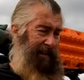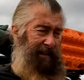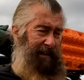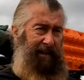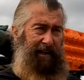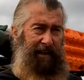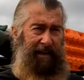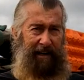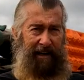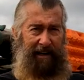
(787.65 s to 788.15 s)

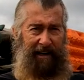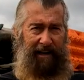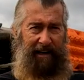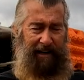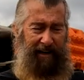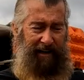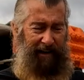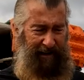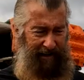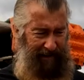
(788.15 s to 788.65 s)

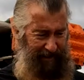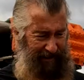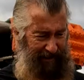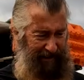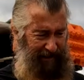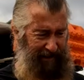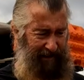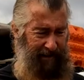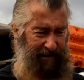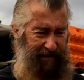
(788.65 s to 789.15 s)

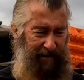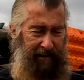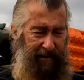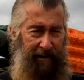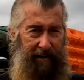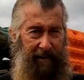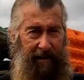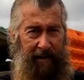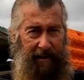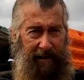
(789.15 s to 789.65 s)

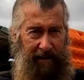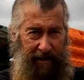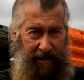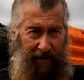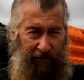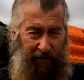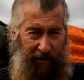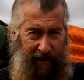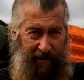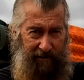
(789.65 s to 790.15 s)

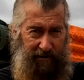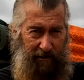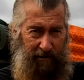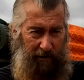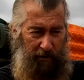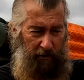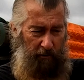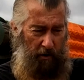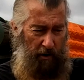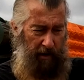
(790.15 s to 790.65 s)
Definitely gives you a
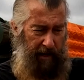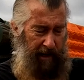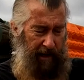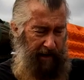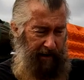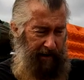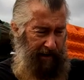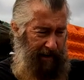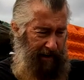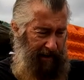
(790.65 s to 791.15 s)
little
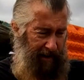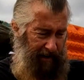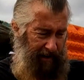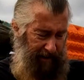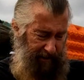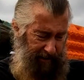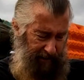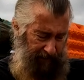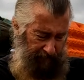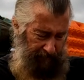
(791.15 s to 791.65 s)
workout.
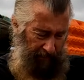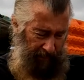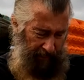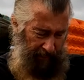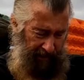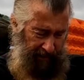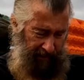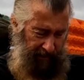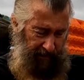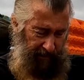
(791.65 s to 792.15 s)

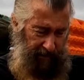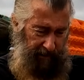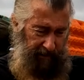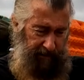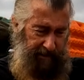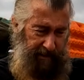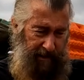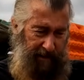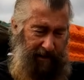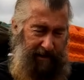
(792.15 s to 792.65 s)

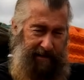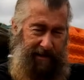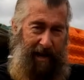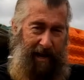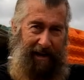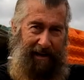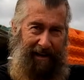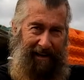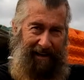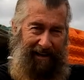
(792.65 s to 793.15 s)
So that's
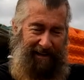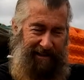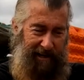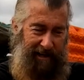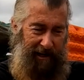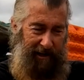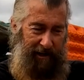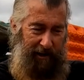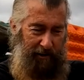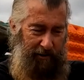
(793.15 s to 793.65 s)

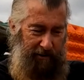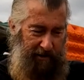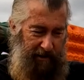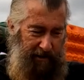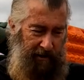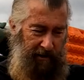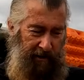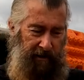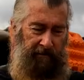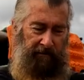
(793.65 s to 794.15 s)
how to use
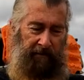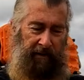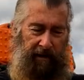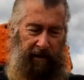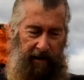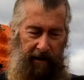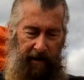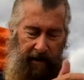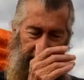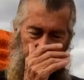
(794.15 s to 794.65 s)
it.
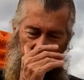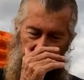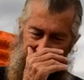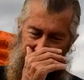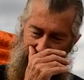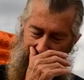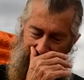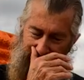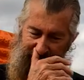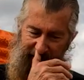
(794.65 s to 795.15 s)
I've already
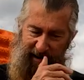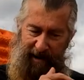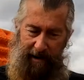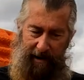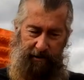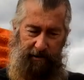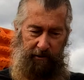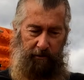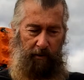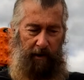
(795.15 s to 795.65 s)
shown you
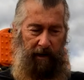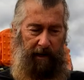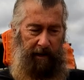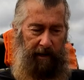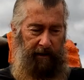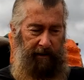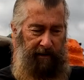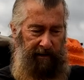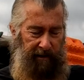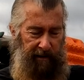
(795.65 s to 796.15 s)
how
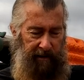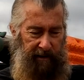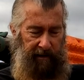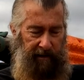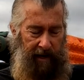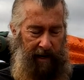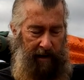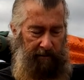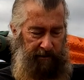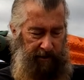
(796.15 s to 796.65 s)
to
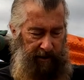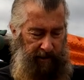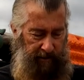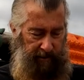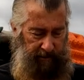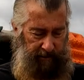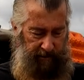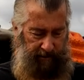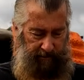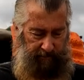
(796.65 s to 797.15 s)
empty
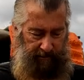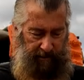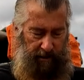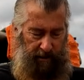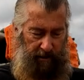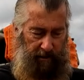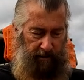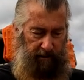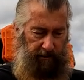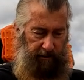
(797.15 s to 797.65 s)
it, but
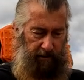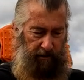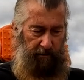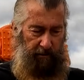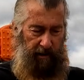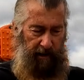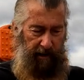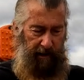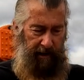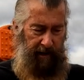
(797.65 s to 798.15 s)
I'll
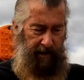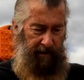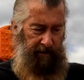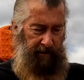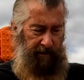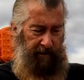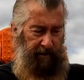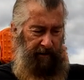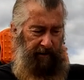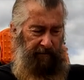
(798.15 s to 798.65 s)
do that again.